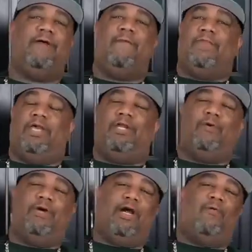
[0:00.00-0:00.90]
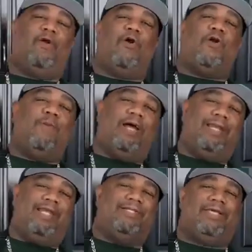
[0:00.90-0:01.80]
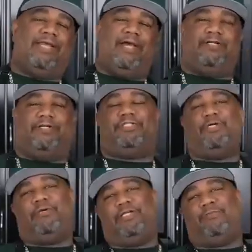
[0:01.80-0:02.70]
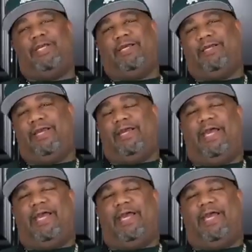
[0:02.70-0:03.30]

And you know what? I want all of my ladies to get out there and show these men,